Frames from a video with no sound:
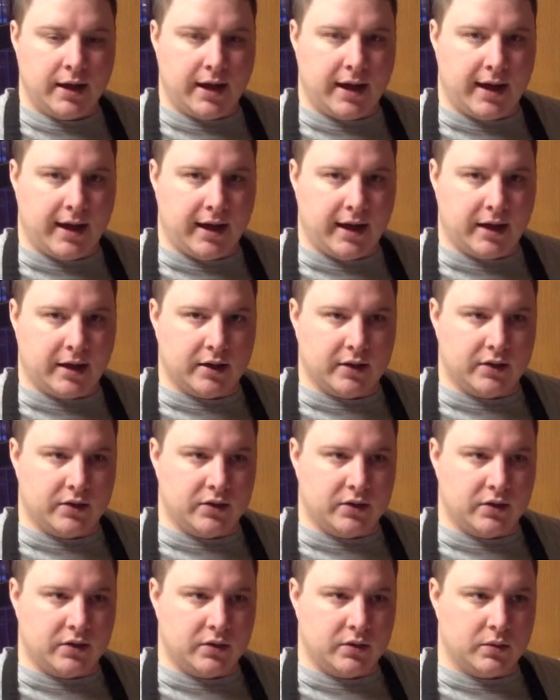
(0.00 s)
and
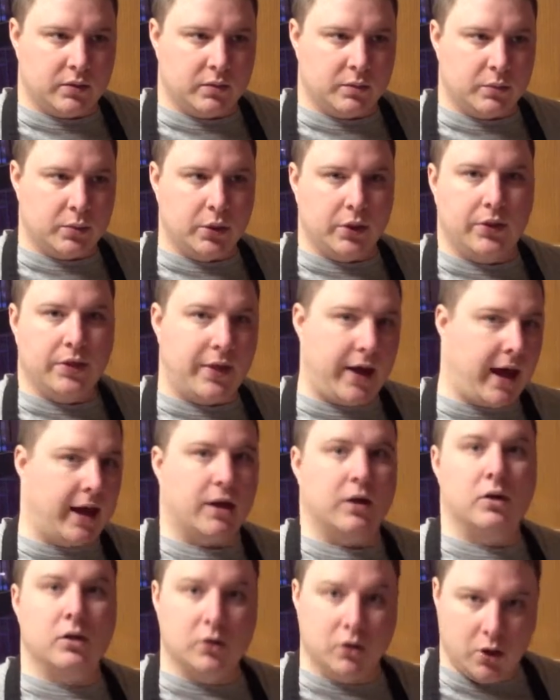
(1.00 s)
put that
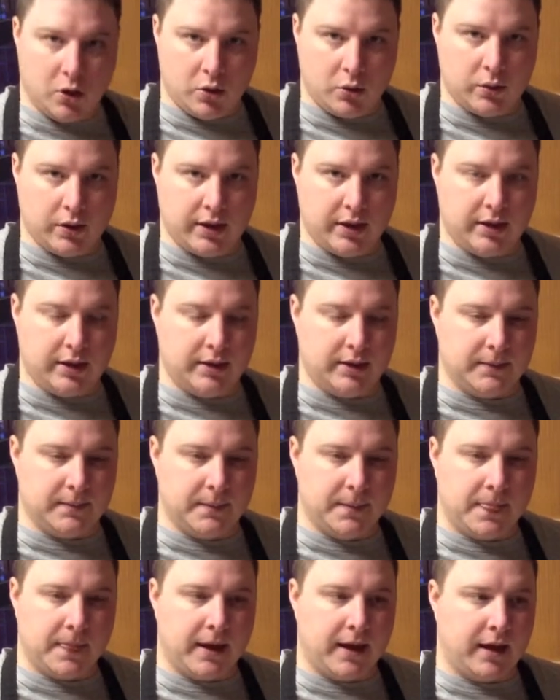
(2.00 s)
alone in it,
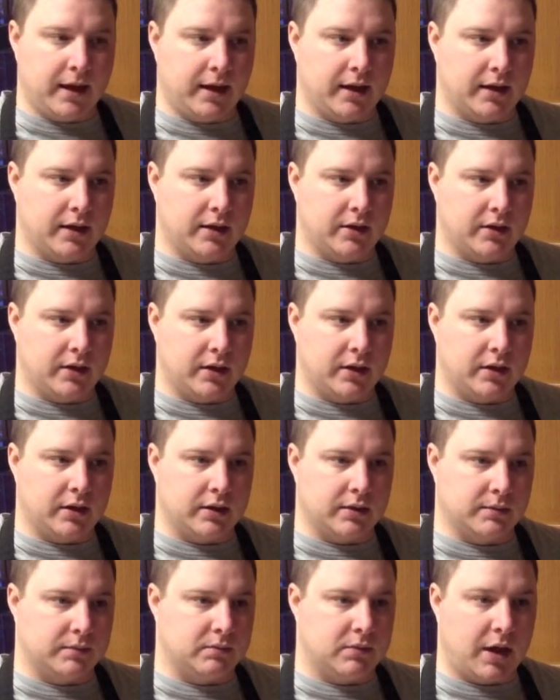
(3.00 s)
and
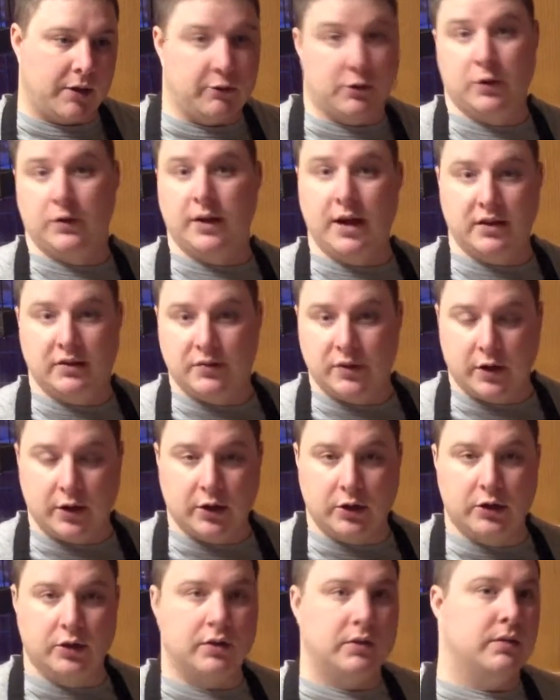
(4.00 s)
I've heard that's very
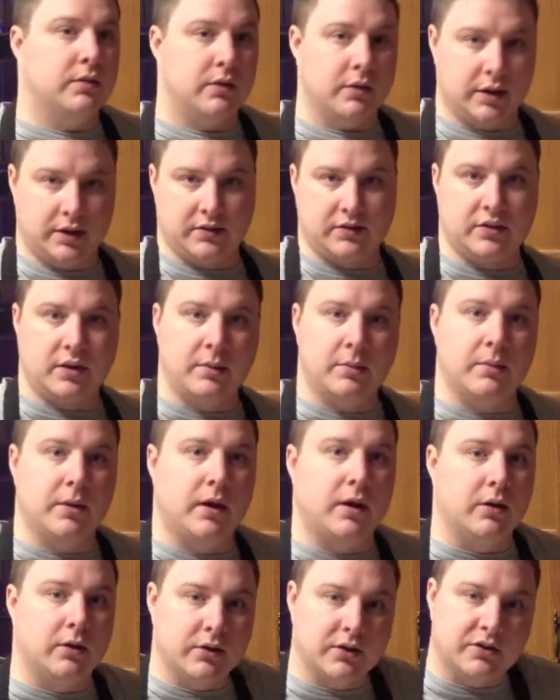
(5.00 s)
good. That's something
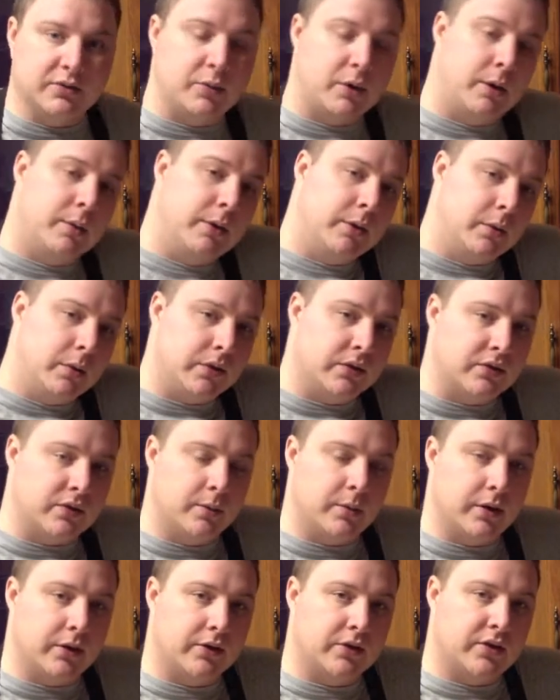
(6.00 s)
I'll experiment with some
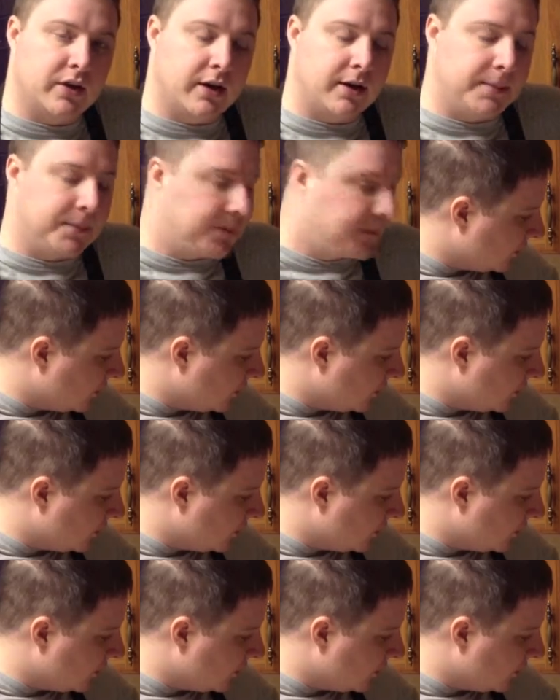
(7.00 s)
other time.